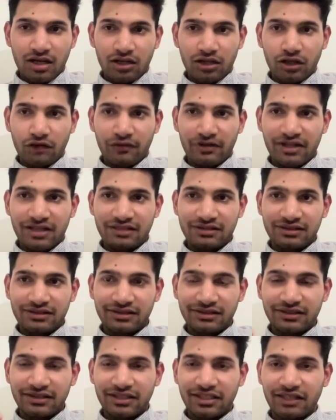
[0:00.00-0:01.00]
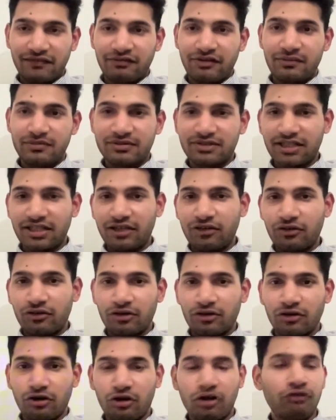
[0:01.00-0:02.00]
Now when I say creating website, you
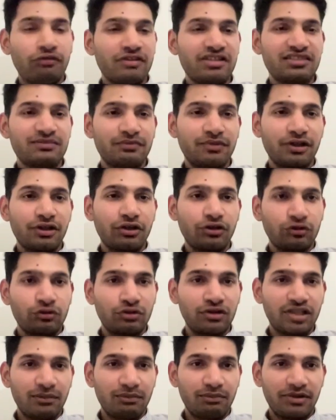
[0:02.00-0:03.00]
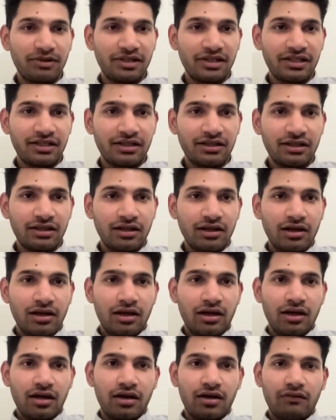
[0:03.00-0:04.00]
can always pick 2 template.
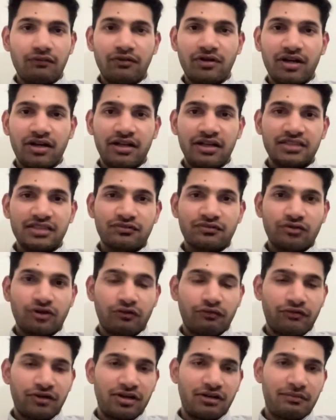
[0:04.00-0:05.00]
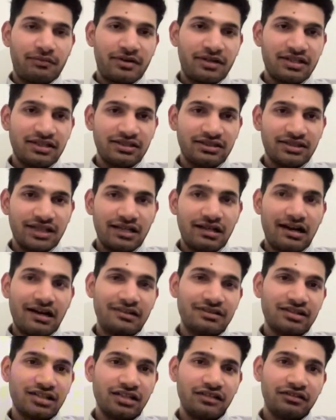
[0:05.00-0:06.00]
One is from WordPress and
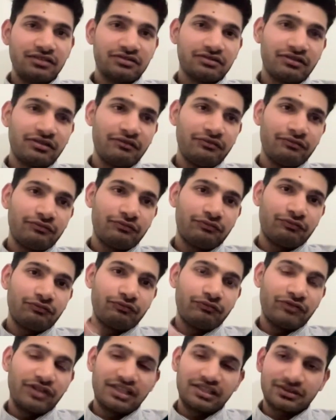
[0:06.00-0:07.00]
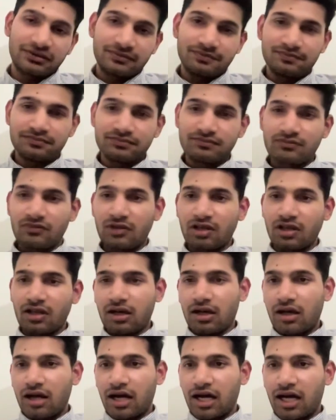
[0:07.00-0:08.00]
another is on Wix.
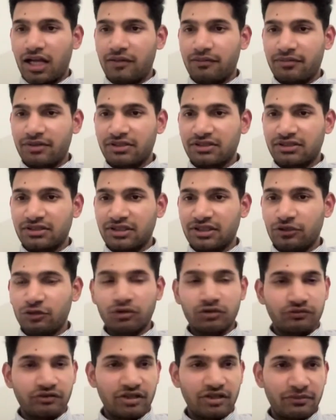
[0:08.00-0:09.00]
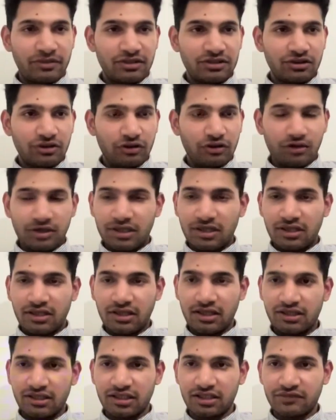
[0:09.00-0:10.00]
I personally use WordPress a lot,
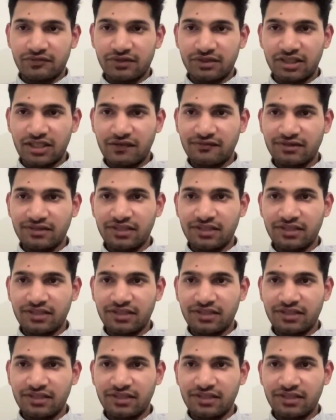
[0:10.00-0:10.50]
and that's why I have